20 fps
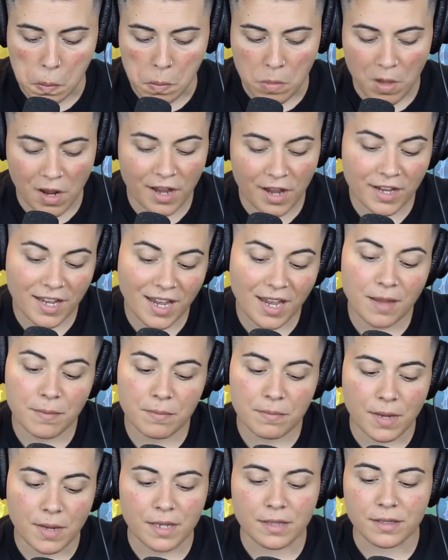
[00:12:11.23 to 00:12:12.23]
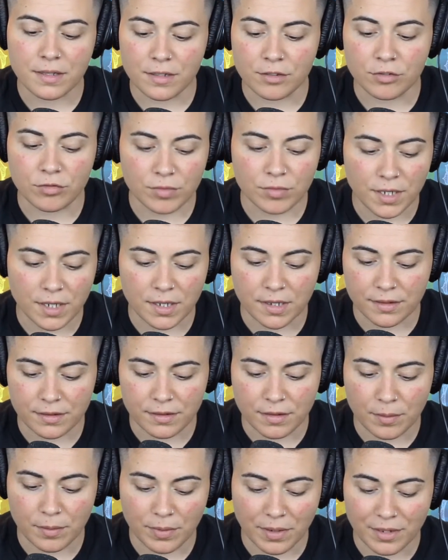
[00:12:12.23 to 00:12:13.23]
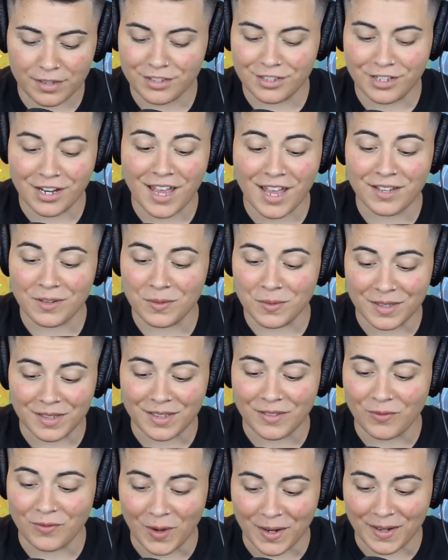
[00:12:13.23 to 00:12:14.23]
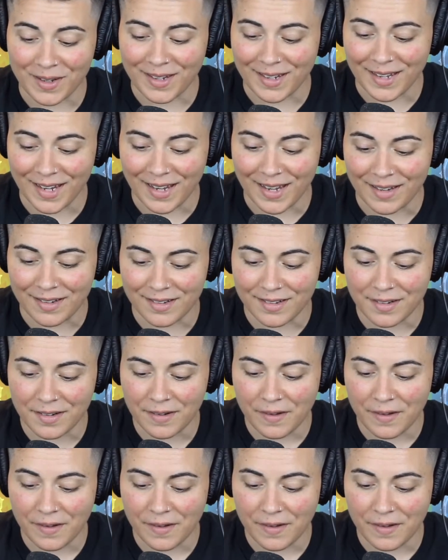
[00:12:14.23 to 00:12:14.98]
Like, I can't make these readings up. I genuinely fucking can't.